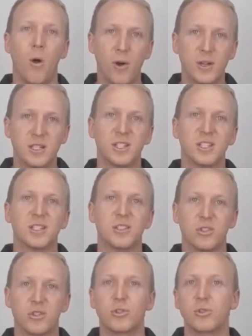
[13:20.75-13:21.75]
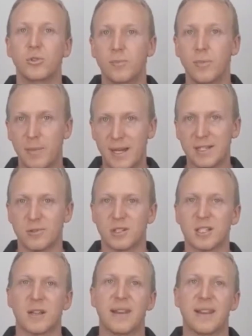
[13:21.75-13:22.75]
oxygen to my muscles,
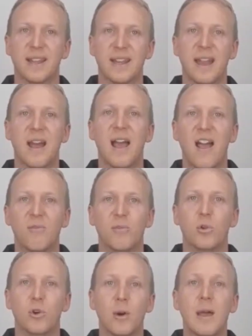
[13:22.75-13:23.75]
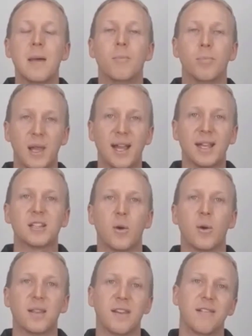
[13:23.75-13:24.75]
because I can now have more blood
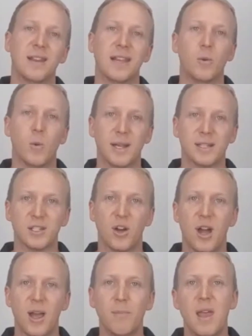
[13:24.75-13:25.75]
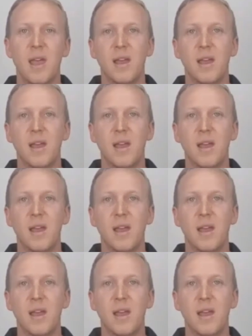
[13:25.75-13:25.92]
going there at any one time.